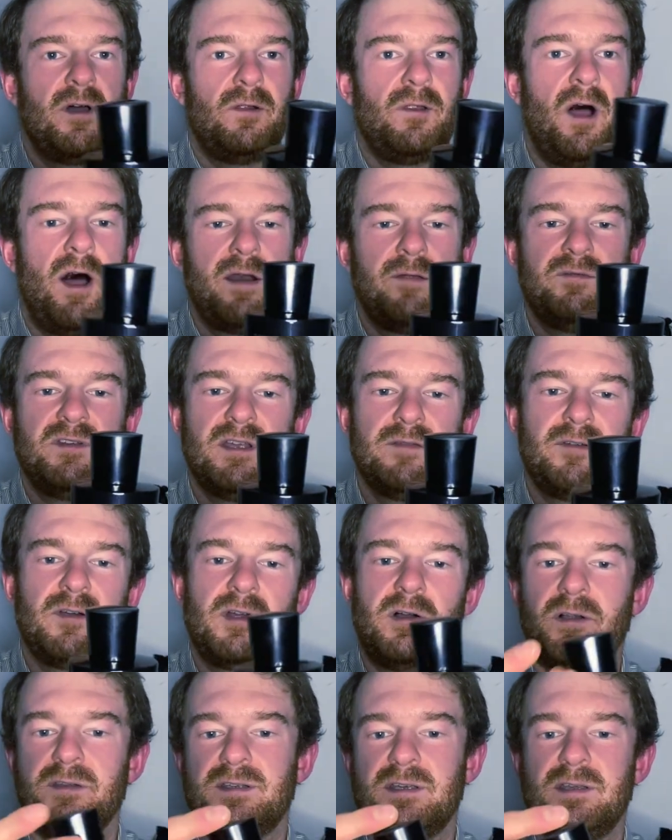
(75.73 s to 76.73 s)
a lot of
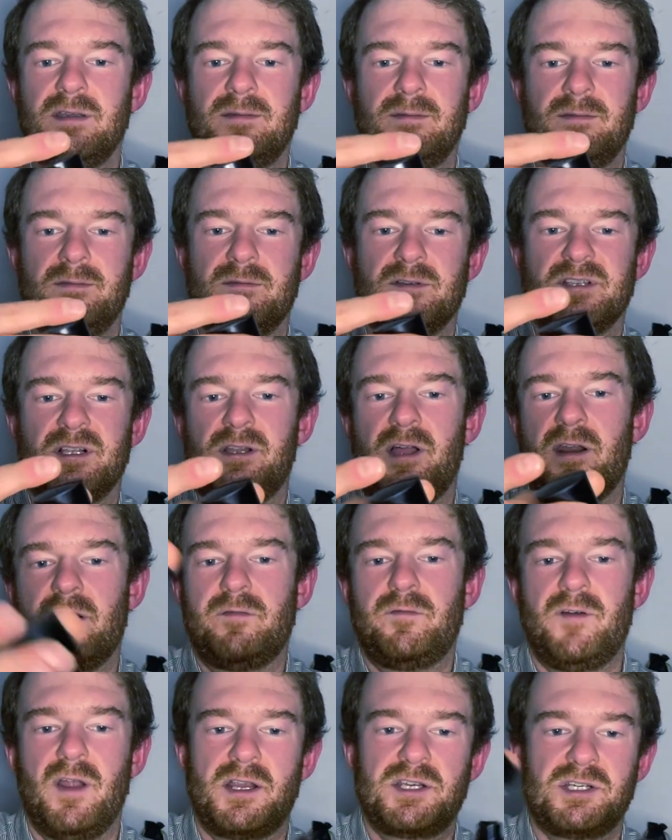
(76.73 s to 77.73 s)
difficulty. There's a lot
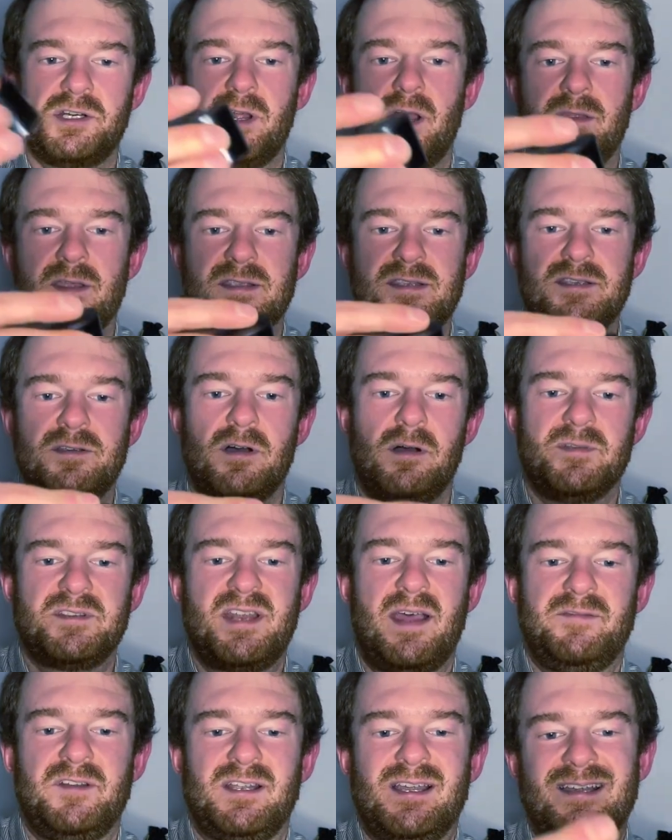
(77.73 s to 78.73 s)
of friction on this. You
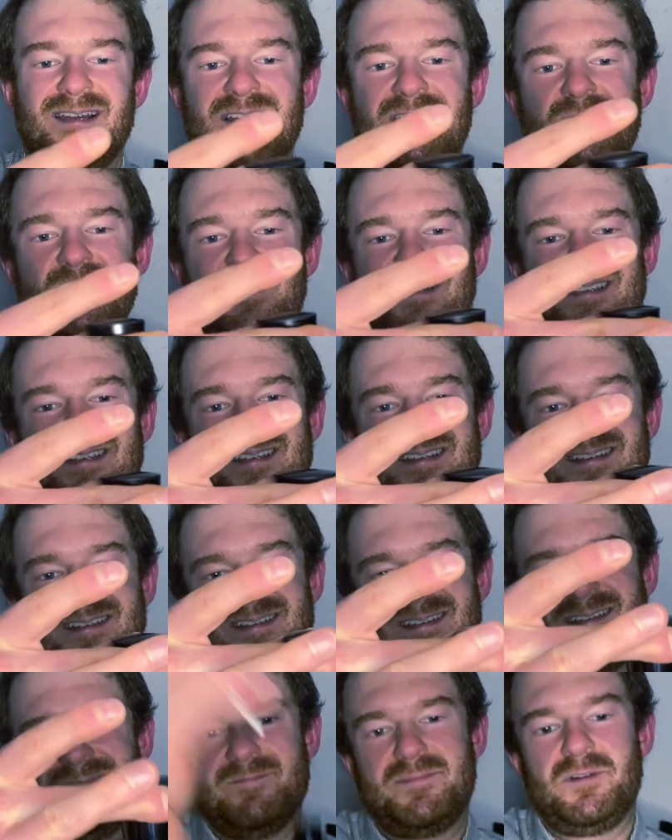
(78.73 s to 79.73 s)
almost have to kind of twist it
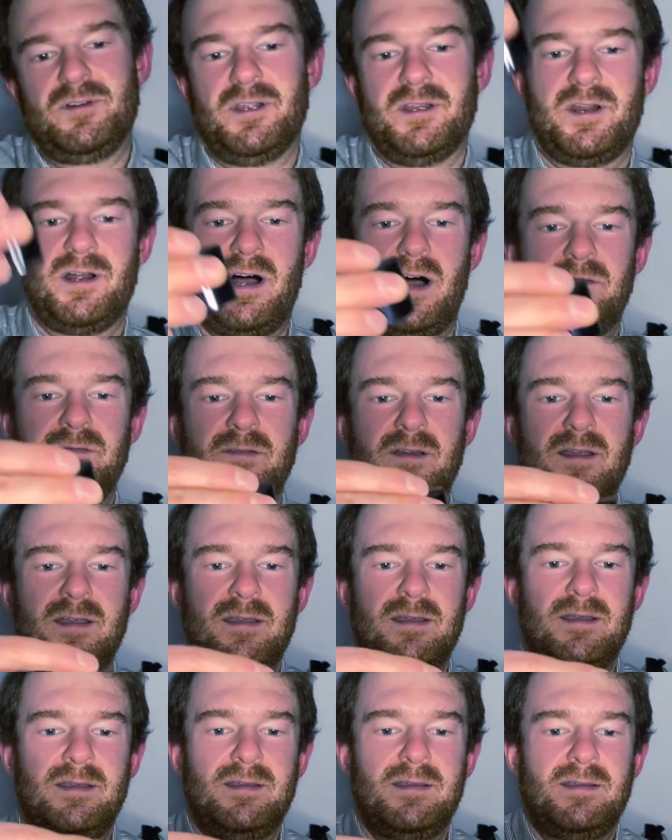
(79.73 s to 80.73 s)
and pull it off.
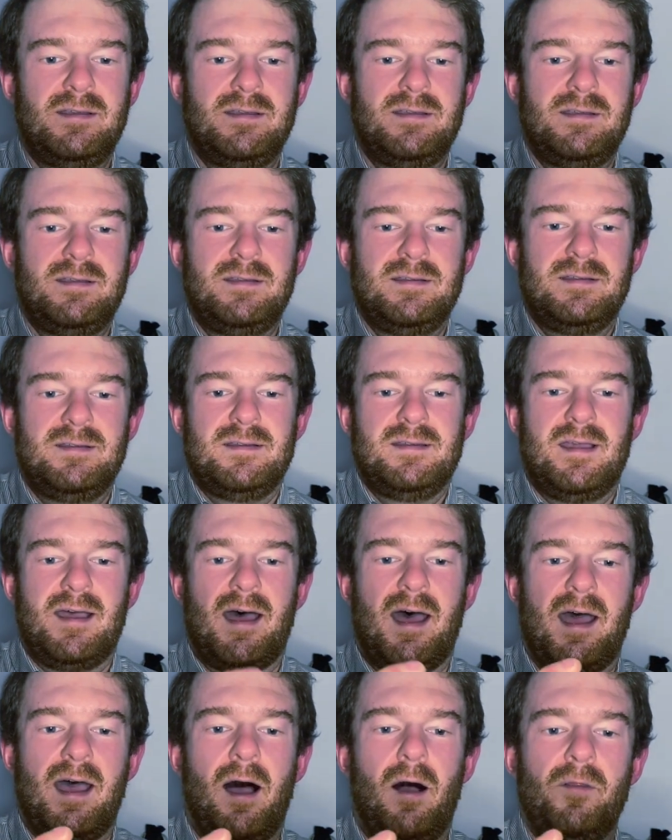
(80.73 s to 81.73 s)

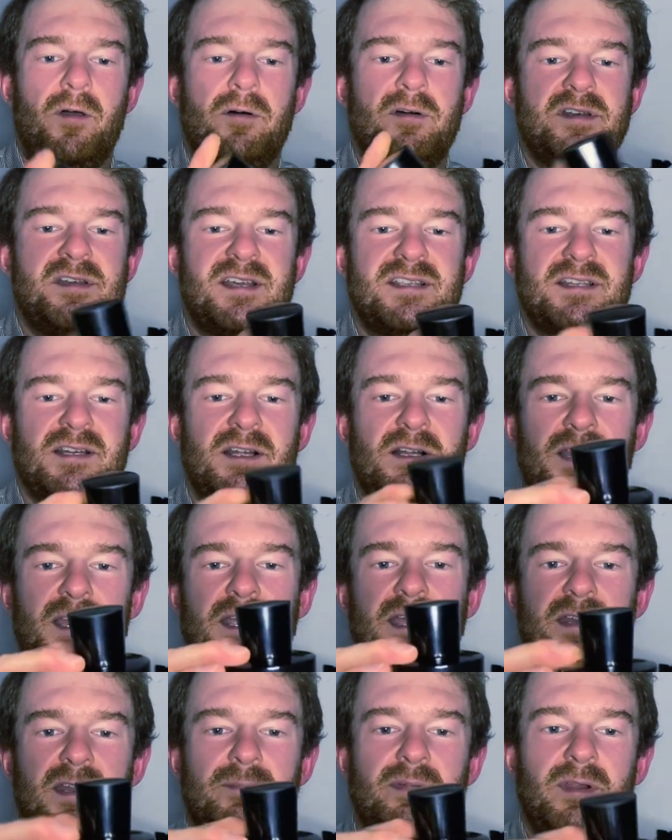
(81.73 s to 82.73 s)
Although it doesn't
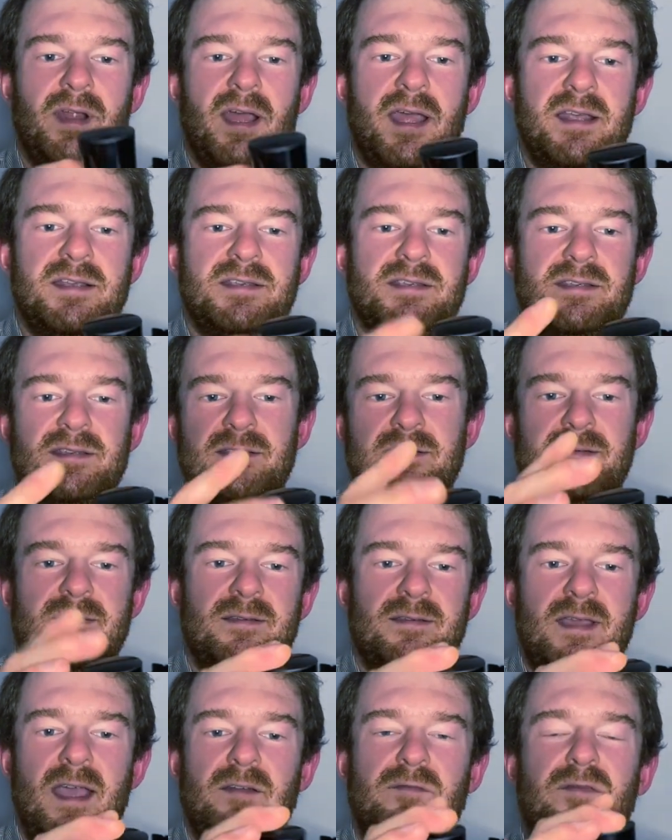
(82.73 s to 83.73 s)
click into place, it